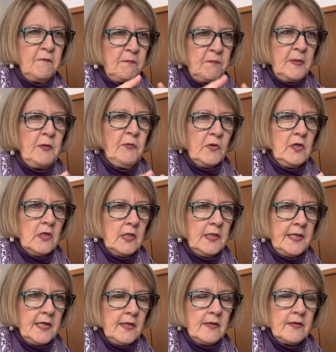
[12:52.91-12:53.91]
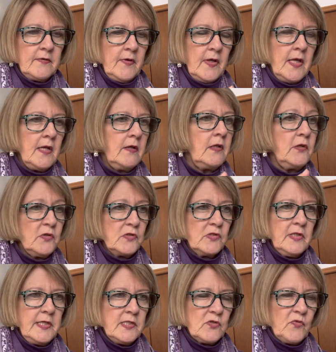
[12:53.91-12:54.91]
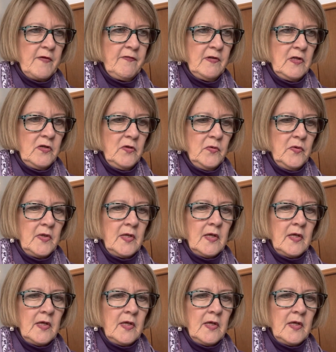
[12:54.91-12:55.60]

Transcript: be real clear, and usually it's revenue.